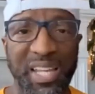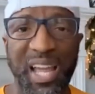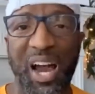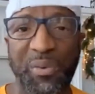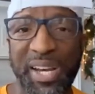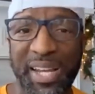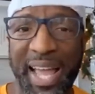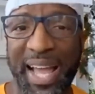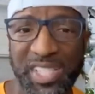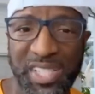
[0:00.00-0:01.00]
they already
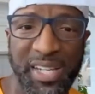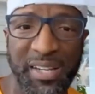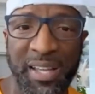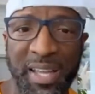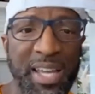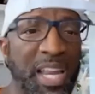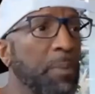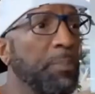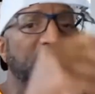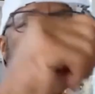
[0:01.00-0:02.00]
got shit. And then they
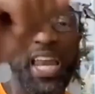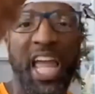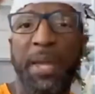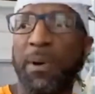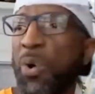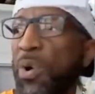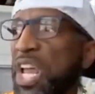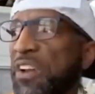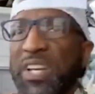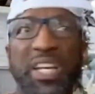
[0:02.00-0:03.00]
put their name on every